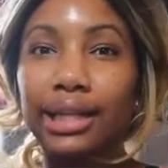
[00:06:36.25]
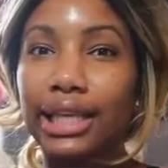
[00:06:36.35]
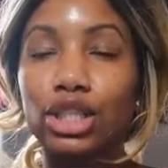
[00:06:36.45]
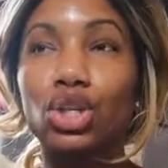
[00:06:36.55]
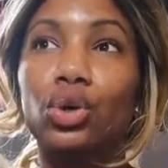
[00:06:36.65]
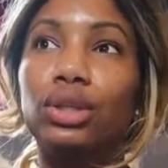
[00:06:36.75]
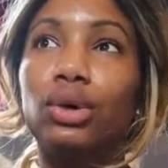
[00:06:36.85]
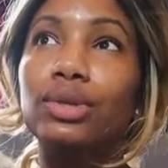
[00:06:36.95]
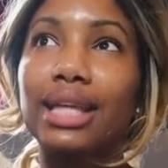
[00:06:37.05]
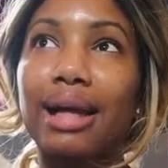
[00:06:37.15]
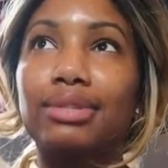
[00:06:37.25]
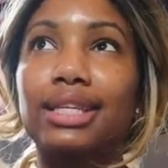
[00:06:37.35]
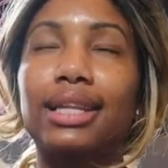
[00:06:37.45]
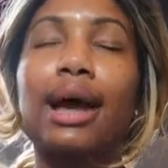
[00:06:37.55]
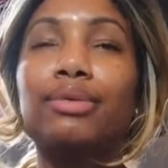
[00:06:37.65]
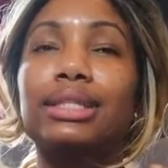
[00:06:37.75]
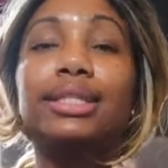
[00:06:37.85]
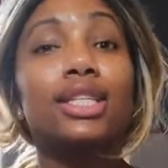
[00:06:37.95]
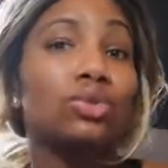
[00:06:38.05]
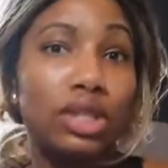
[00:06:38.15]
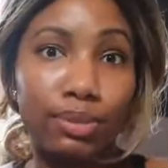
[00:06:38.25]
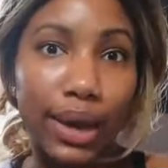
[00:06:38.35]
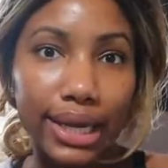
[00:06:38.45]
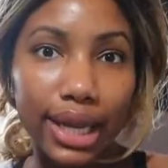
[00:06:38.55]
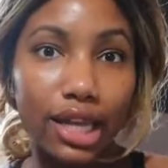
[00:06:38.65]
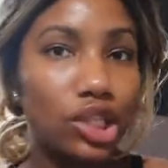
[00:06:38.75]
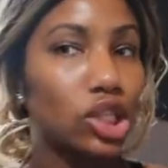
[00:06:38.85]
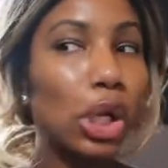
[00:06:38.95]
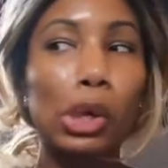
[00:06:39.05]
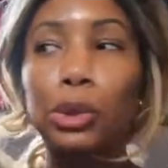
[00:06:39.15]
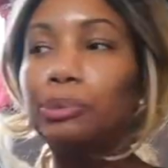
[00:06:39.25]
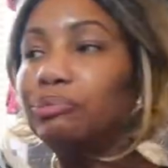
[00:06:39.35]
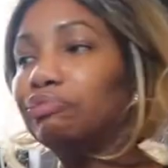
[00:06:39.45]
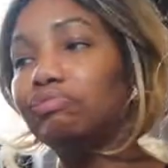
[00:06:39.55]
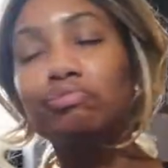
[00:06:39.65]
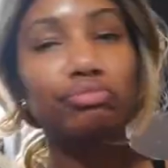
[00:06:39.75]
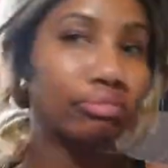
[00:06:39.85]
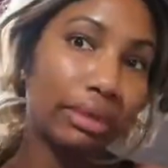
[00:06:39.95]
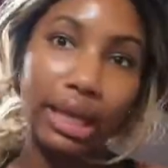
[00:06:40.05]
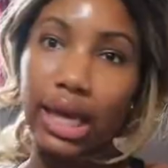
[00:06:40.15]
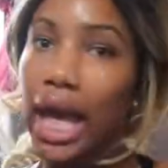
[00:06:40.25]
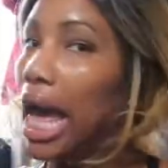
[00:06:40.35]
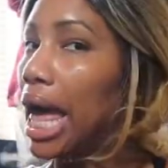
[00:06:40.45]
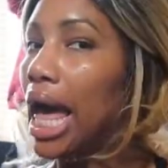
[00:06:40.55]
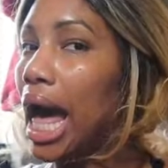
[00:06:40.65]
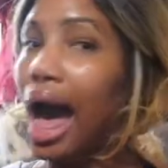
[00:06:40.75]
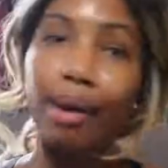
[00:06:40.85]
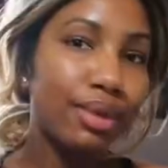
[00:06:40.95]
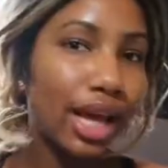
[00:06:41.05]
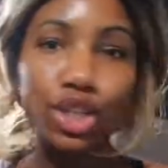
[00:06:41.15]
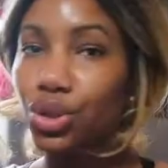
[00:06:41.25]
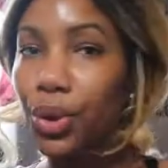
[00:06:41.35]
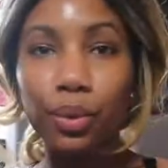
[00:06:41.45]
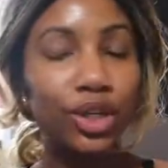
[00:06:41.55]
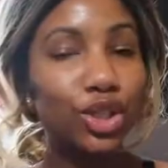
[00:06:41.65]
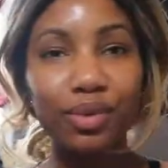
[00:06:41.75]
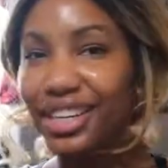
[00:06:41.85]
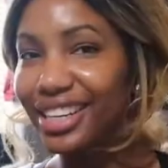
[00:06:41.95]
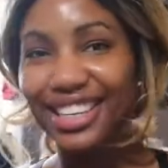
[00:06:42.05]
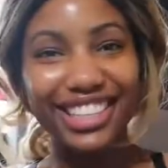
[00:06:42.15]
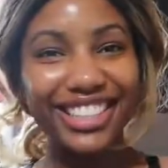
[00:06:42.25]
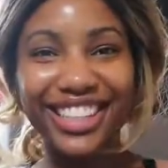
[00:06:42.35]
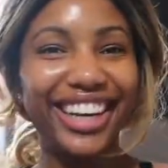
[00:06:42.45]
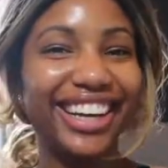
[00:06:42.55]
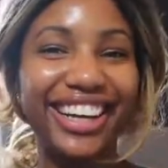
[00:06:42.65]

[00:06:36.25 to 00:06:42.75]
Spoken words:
Like, so those apps said that I was 6 weeks pregnant. So I'm not sure which one it is.